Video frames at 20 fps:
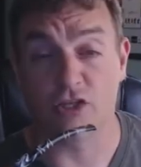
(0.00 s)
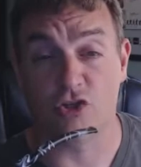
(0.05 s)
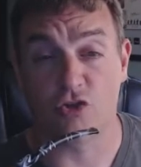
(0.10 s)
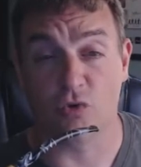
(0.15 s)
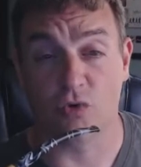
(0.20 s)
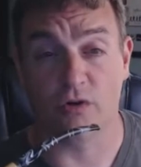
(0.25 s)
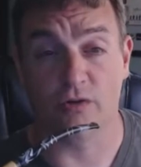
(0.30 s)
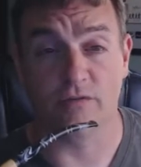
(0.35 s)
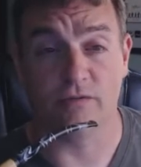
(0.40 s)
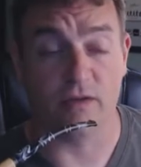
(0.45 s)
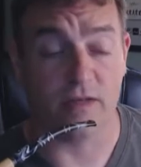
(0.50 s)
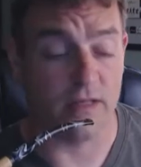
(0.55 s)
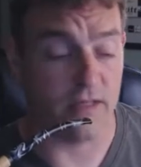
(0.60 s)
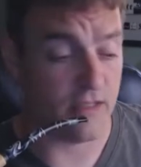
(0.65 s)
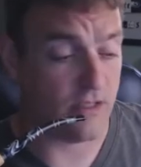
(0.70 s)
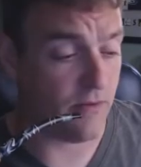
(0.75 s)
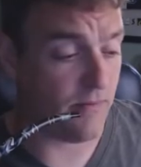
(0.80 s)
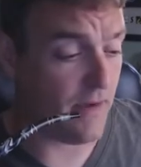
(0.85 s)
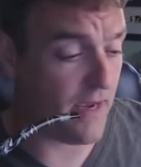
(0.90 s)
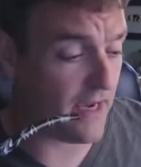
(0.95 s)
sort
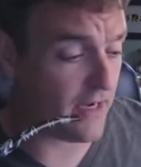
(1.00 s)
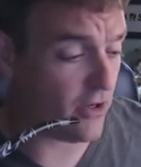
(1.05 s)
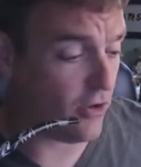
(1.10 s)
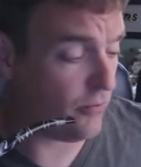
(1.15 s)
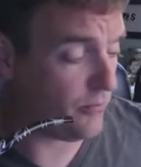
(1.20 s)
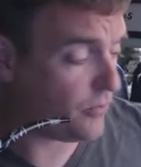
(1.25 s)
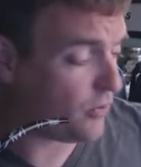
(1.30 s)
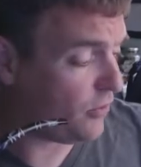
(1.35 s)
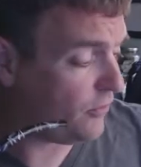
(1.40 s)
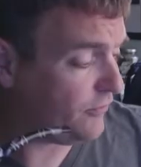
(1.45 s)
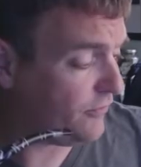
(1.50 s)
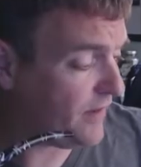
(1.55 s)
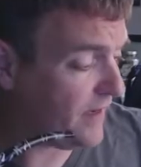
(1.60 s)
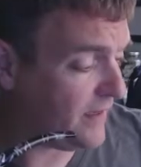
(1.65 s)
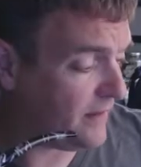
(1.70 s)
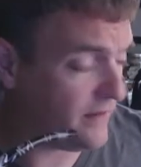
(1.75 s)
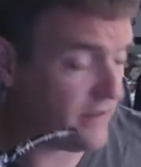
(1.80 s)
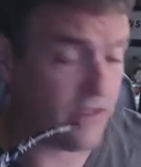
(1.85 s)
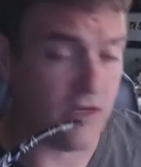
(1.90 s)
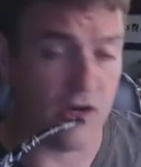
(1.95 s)
of tobacco
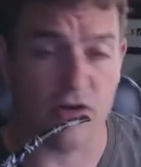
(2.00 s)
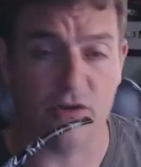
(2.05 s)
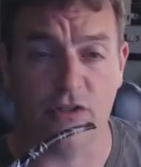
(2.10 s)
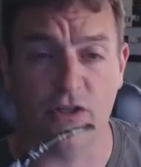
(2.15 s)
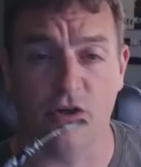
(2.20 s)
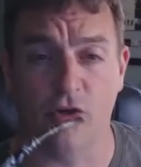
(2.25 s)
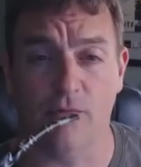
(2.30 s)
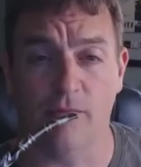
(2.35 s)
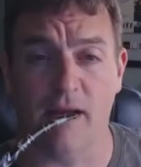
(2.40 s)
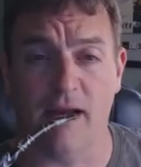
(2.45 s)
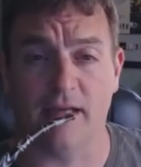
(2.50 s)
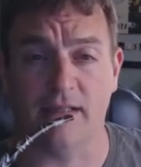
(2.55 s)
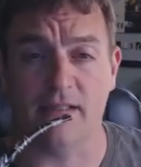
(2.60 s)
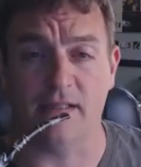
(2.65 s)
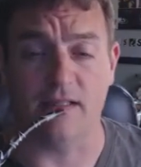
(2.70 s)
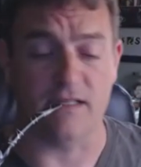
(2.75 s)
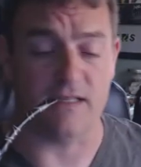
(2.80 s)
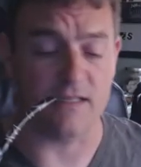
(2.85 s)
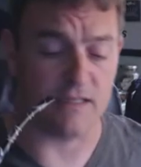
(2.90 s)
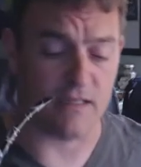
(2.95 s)
profile, it's hard to go back
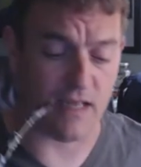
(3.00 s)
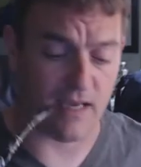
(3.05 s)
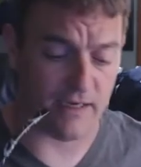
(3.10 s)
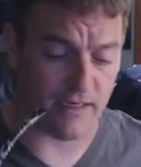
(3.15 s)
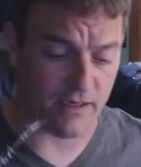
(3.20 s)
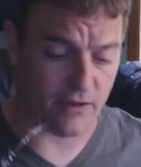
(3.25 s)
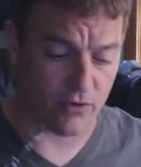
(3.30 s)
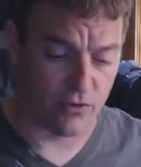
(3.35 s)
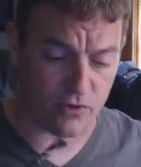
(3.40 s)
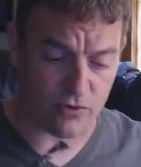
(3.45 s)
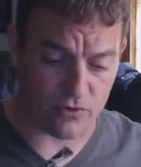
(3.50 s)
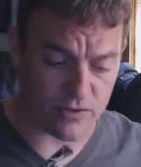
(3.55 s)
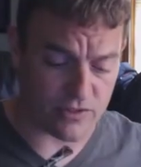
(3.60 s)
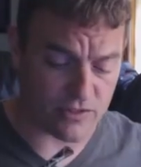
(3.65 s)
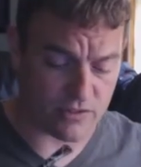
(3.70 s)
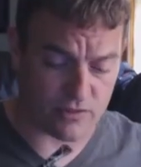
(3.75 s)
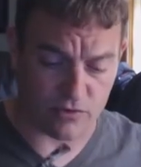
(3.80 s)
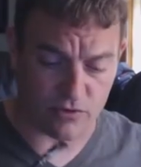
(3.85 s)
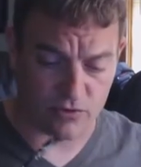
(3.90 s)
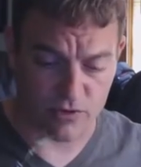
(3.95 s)
to these light
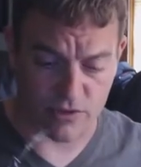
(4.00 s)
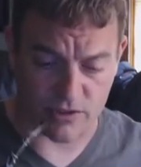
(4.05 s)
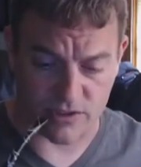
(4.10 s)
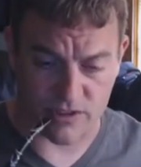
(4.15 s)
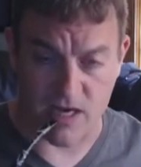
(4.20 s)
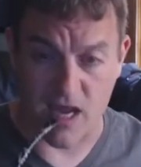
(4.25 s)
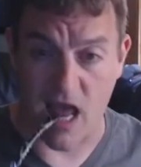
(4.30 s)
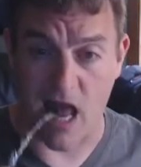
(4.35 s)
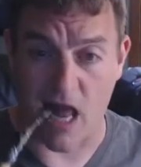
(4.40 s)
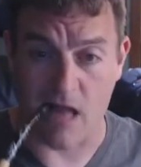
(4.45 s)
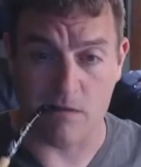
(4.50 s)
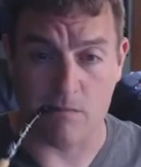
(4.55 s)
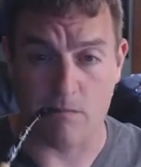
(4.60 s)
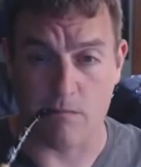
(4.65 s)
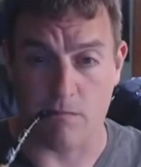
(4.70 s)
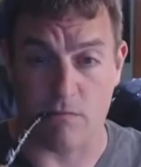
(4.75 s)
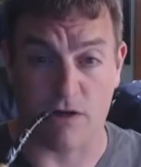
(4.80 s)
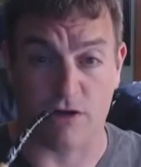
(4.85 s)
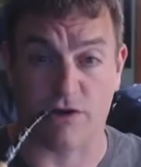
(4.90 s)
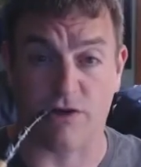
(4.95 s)
Arrows. There's just not
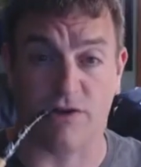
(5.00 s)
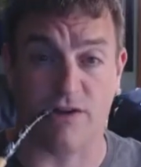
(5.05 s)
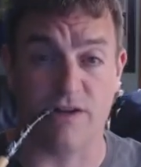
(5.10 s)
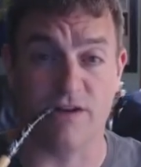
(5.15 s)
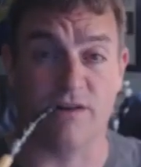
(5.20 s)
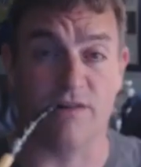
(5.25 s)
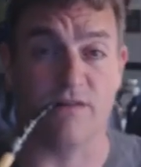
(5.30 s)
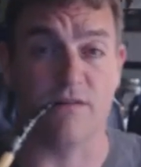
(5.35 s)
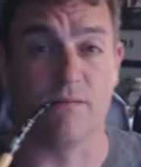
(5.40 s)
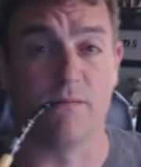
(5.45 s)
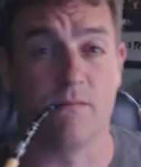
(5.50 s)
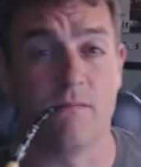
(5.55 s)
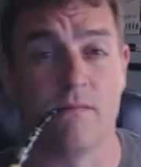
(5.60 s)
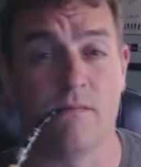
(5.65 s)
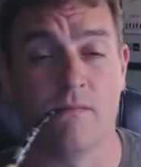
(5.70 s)
much there.